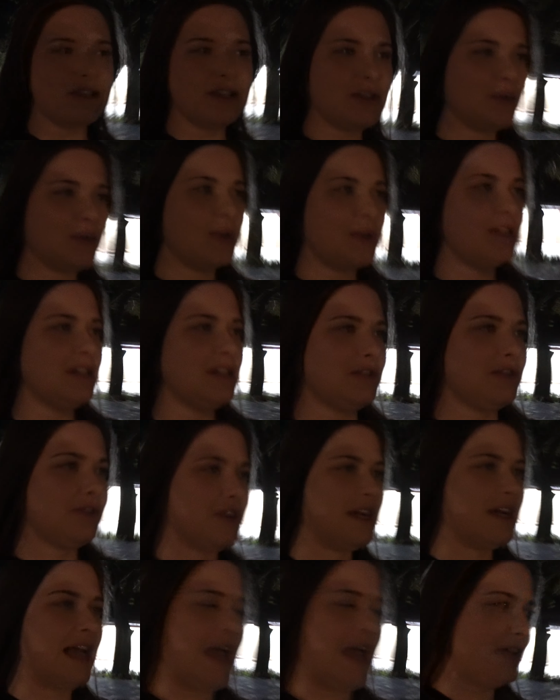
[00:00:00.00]
to a
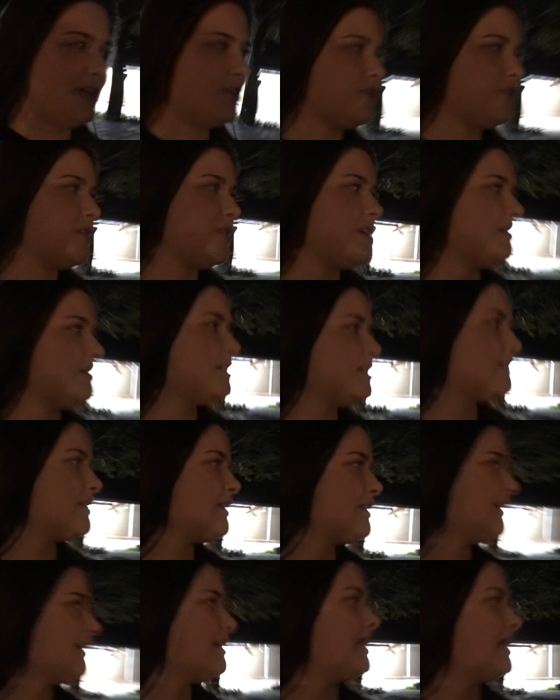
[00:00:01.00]
different entrance.
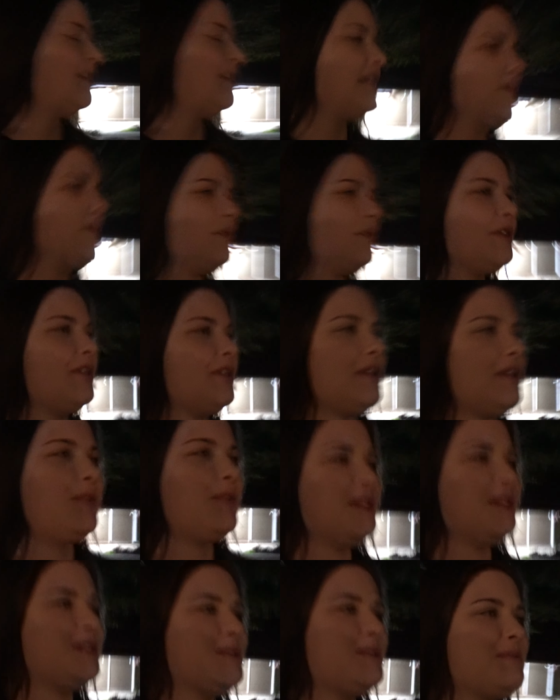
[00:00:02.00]
And we are the
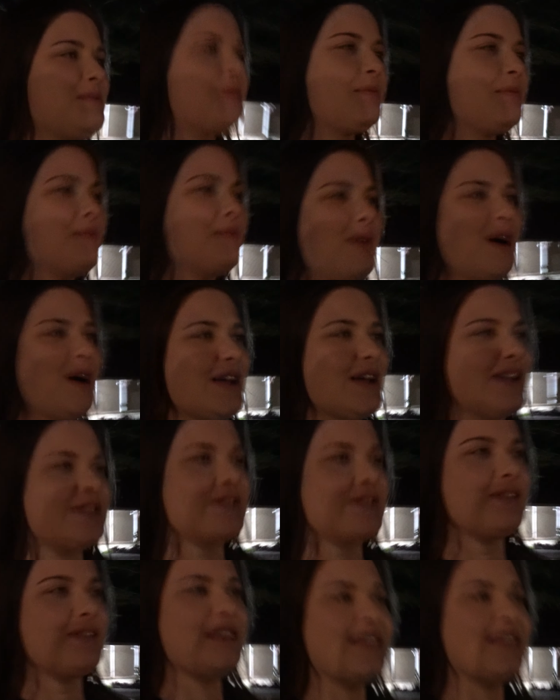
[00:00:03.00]
only two people walking
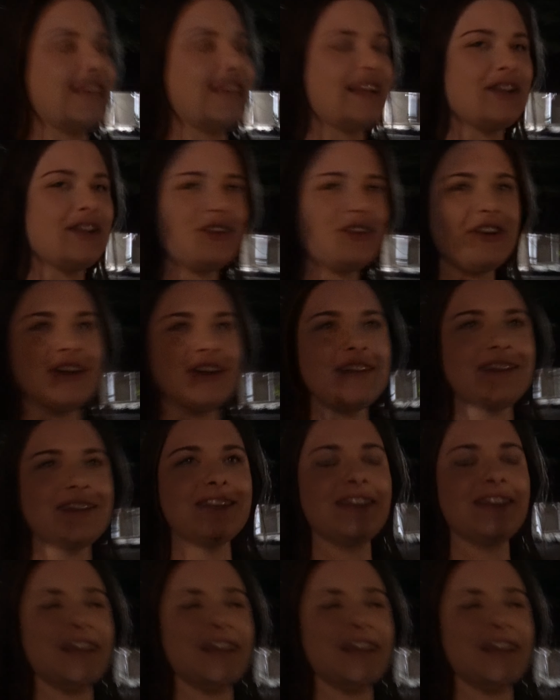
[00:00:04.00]
through this entrance.